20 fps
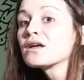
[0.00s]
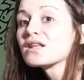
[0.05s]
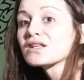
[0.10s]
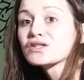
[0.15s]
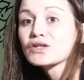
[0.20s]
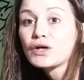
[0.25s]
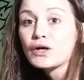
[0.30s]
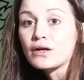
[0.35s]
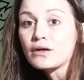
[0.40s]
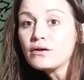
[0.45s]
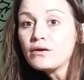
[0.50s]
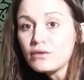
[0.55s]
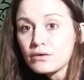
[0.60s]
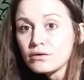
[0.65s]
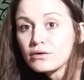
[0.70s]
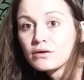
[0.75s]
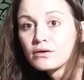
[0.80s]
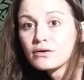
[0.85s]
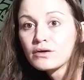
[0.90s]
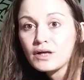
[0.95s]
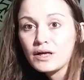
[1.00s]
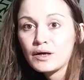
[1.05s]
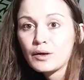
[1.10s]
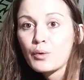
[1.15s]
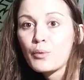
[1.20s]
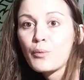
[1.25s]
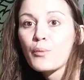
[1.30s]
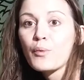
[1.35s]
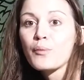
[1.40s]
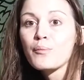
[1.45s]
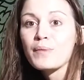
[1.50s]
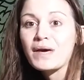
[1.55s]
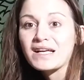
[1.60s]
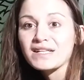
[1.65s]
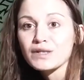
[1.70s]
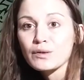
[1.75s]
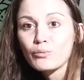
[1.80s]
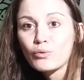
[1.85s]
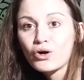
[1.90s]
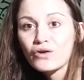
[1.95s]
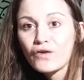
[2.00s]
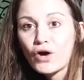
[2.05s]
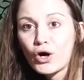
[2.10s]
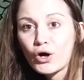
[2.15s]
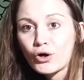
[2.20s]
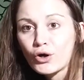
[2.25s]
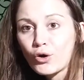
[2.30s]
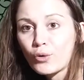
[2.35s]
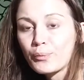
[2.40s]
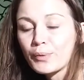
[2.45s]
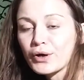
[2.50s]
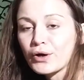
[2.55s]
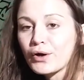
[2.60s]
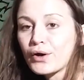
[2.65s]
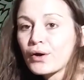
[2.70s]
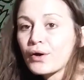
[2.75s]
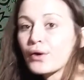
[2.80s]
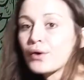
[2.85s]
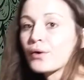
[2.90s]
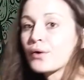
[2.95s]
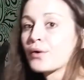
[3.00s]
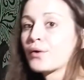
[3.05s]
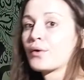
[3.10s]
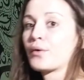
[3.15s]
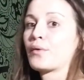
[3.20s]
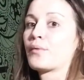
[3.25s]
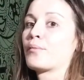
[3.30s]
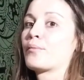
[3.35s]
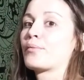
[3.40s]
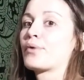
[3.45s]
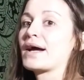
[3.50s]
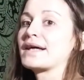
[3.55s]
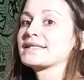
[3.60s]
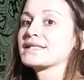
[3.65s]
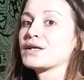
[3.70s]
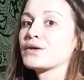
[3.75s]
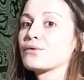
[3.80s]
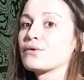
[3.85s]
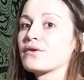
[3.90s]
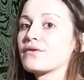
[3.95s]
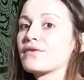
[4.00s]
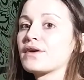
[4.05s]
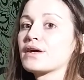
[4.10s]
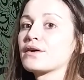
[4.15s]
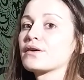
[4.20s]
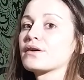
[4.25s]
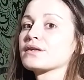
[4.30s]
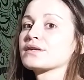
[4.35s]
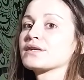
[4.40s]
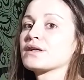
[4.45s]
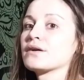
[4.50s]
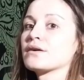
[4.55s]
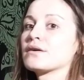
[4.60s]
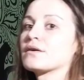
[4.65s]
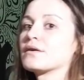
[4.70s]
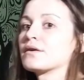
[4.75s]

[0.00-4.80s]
It's good. Makes it more of a heart opener. Pressing through the fingers.